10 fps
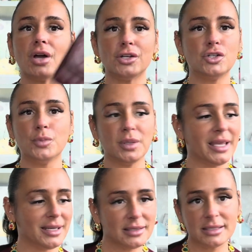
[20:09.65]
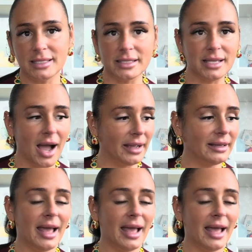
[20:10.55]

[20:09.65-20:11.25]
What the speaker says: a duplicate design.